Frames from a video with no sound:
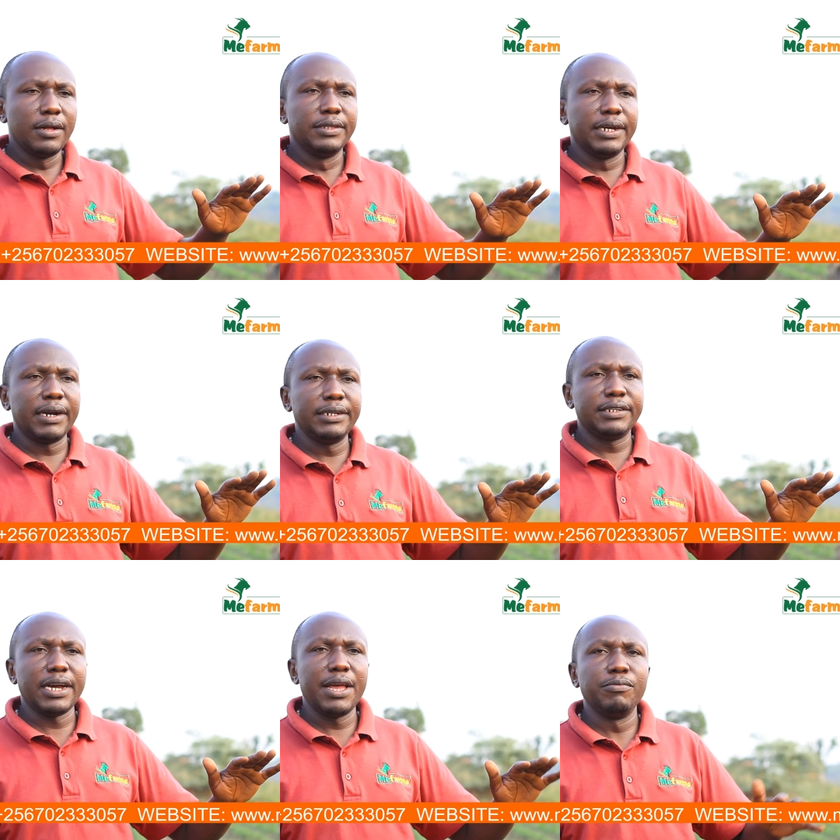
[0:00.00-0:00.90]
The right
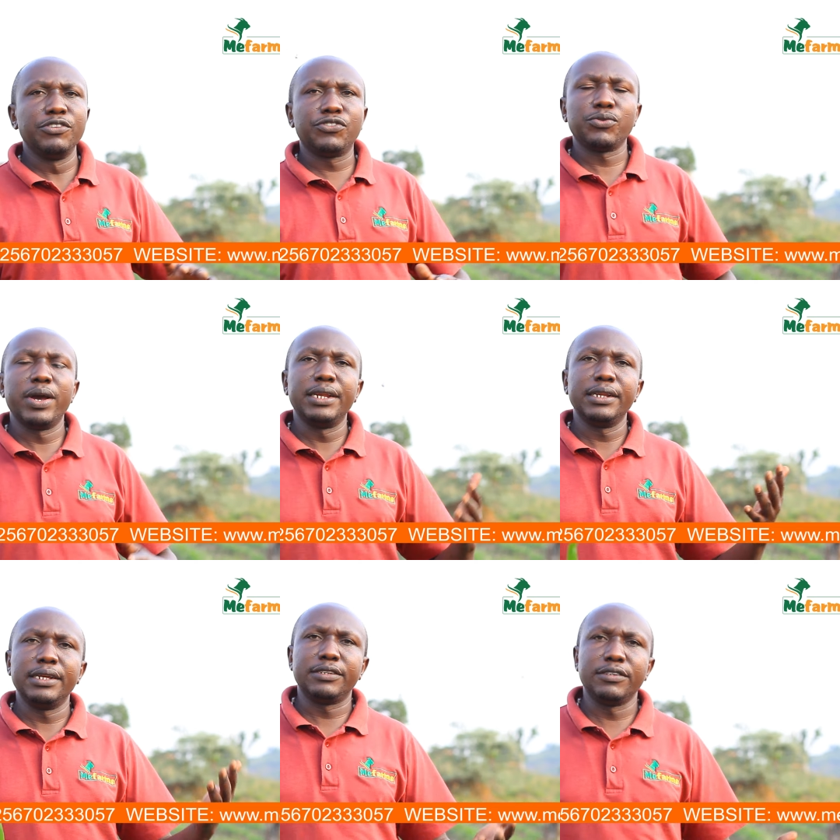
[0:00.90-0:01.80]
time is when
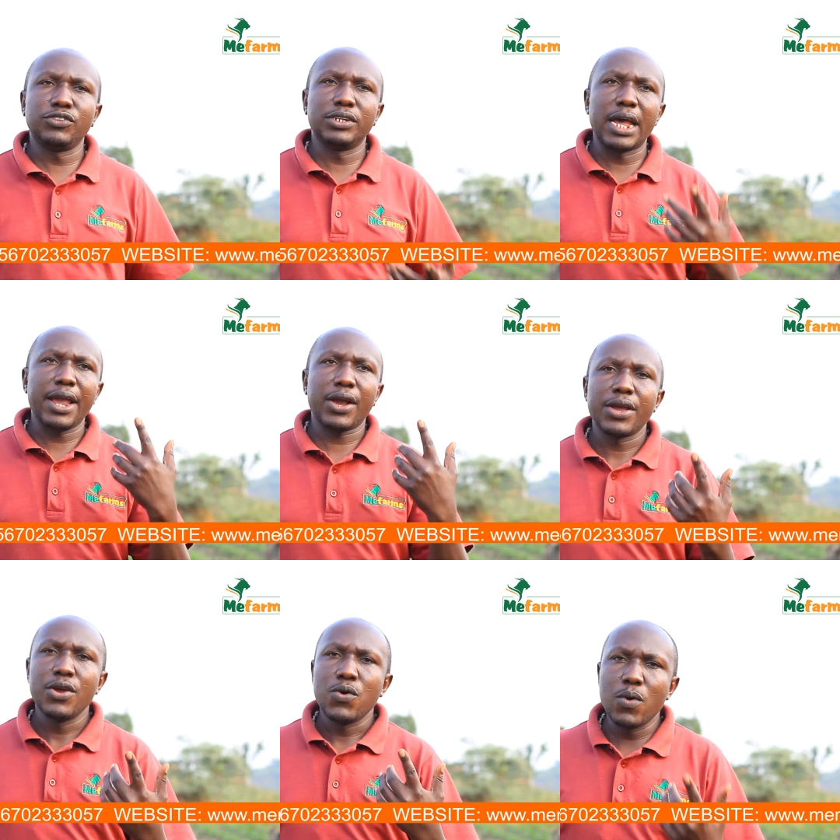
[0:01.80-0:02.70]
it is like
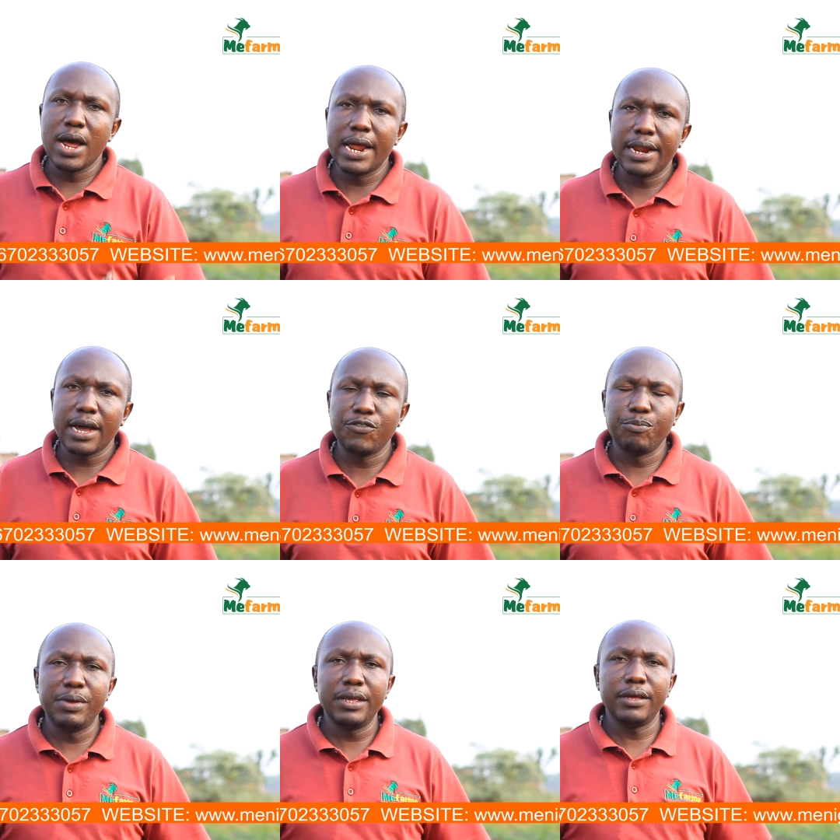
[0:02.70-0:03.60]

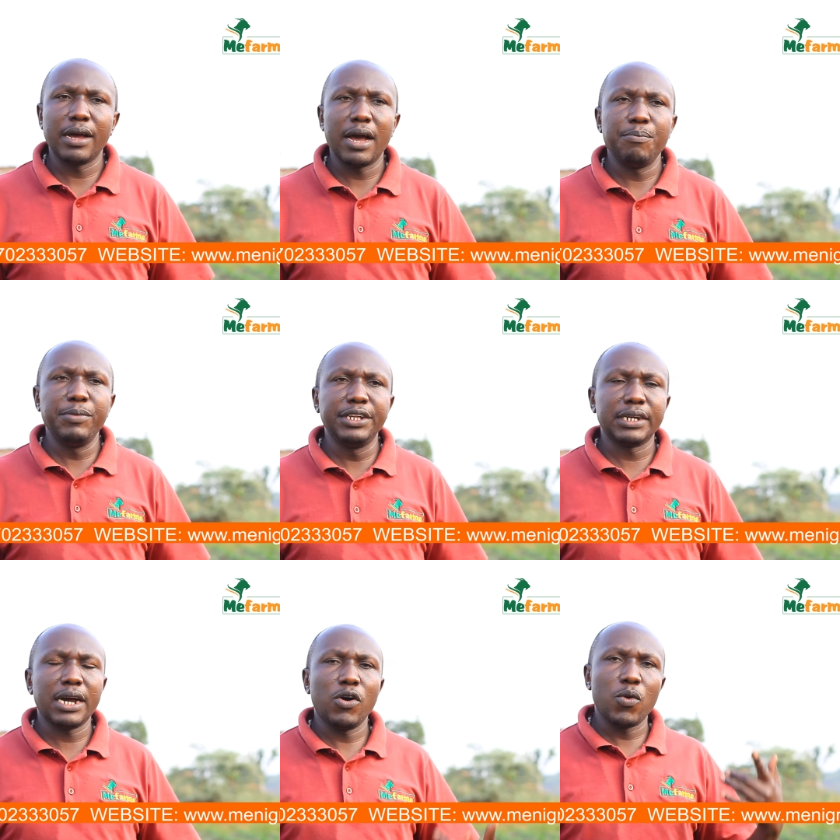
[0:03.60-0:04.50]
1.5
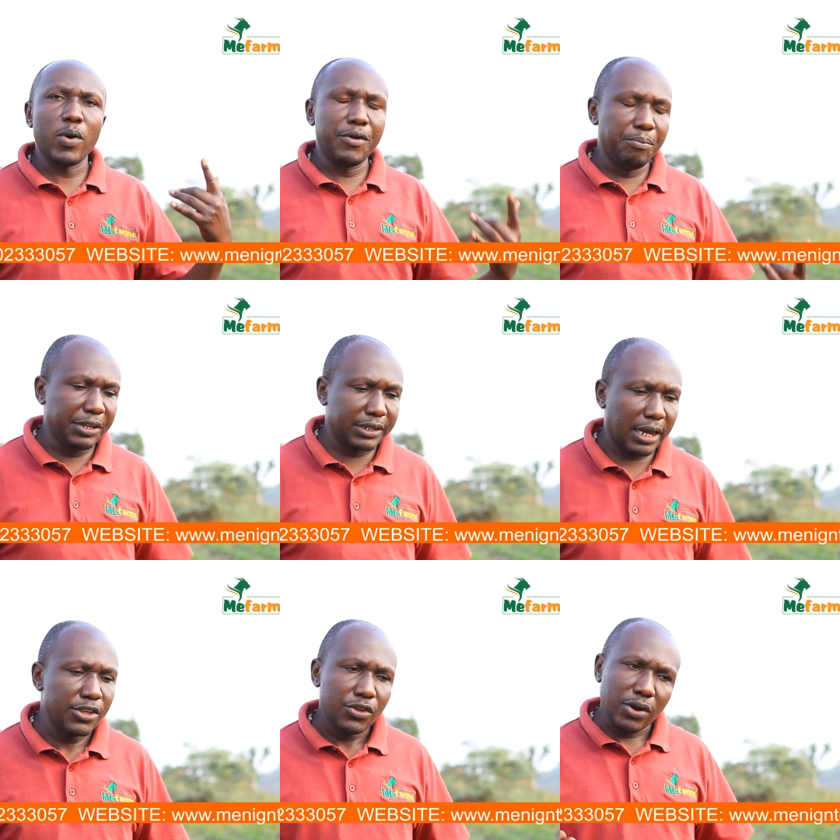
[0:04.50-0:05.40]
meter or 1 meter.
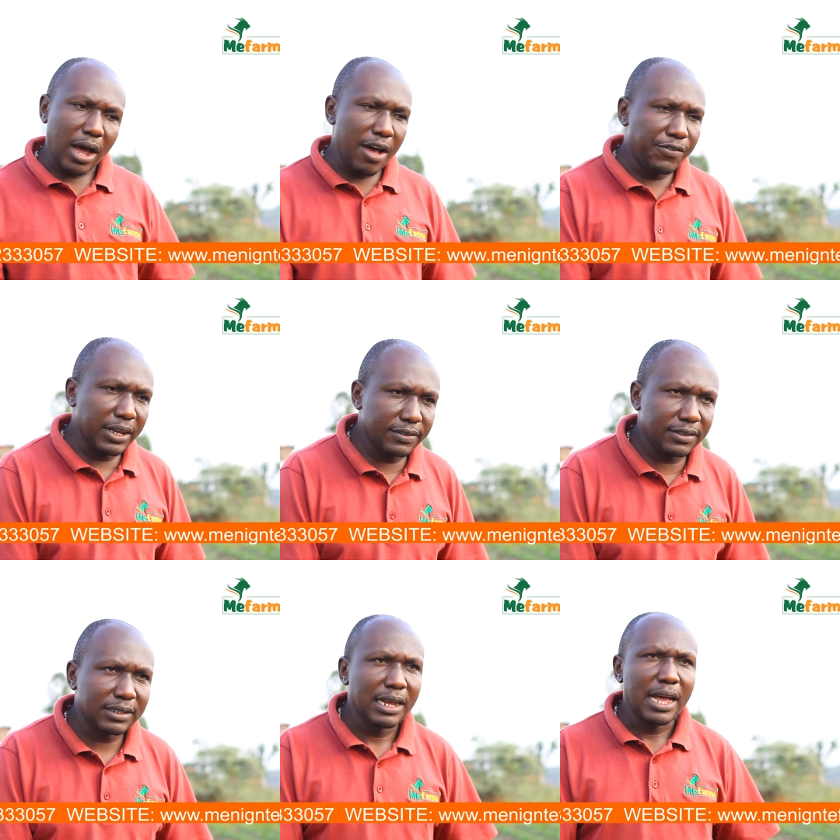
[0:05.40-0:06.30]
Harvest
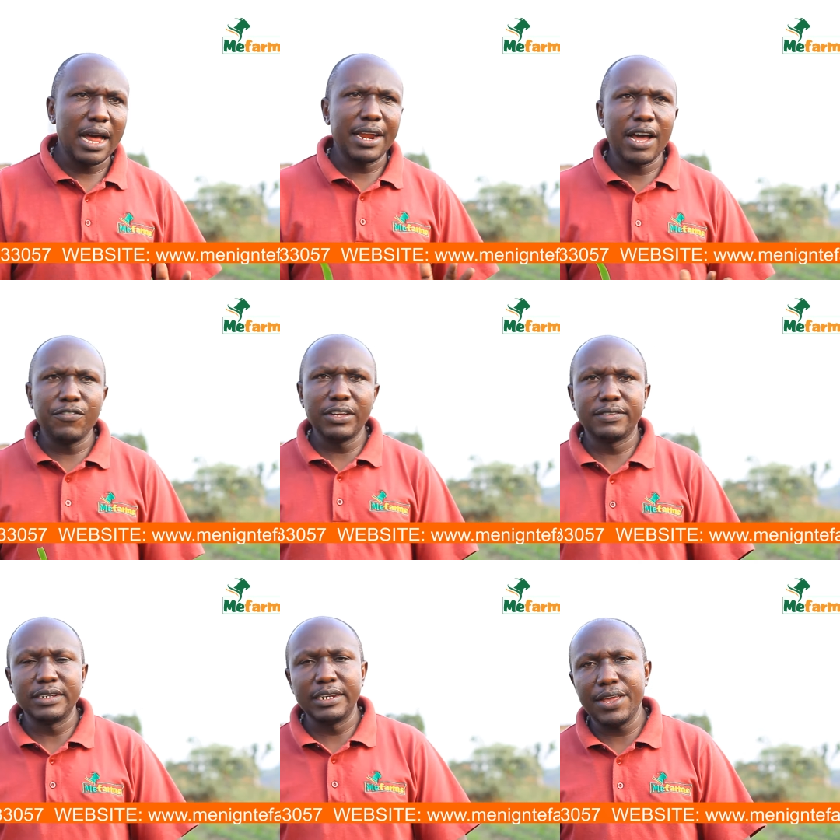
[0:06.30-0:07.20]
and
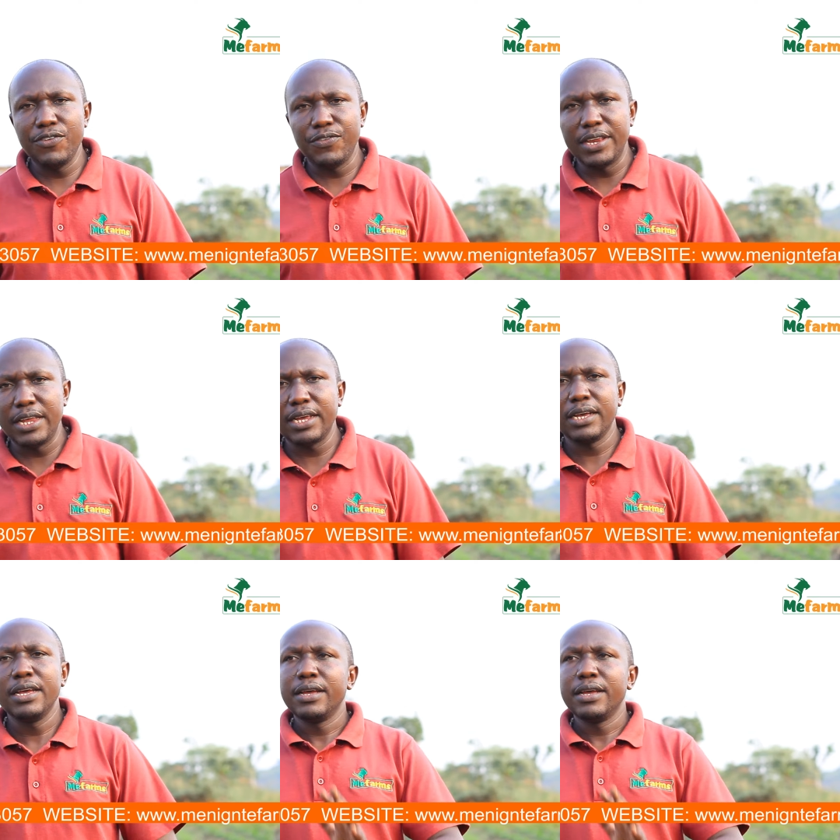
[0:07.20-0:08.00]
harvest in the evening.